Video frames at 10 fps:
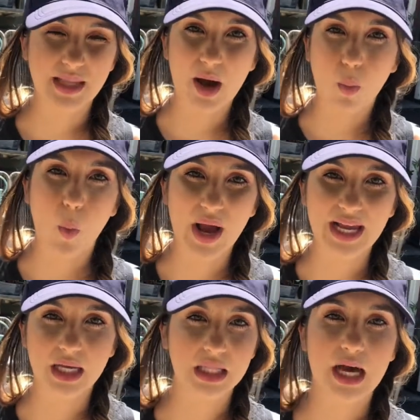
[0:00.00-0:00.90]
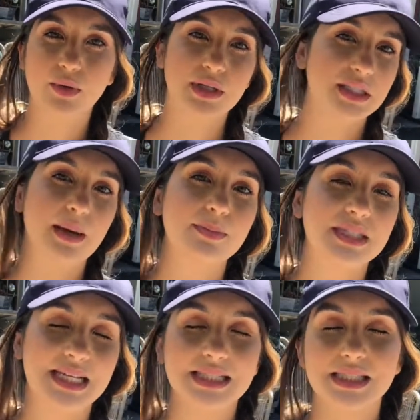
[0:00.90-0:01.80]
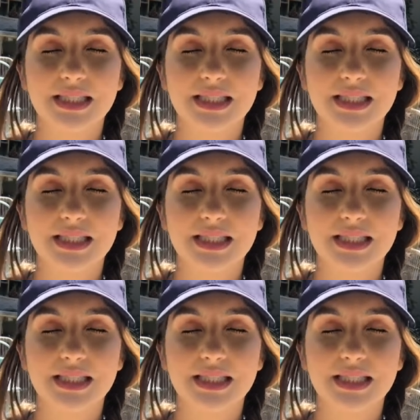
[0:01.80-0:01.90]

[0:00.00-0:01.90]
that white cloudy substance.